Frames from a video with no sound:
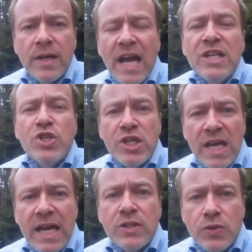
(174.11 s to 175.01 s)
And she
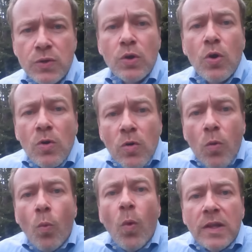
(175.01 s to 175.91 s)
answered,
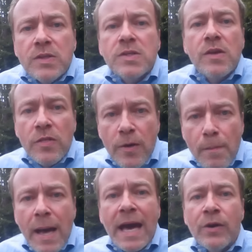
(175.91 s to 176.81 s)
"What's the
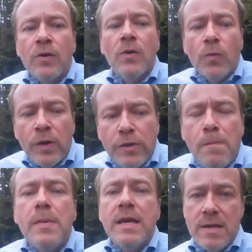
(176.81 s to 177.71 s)
matter with
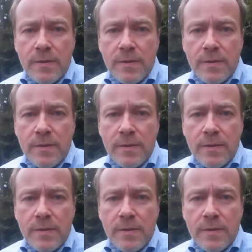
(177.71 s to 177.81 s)
me?"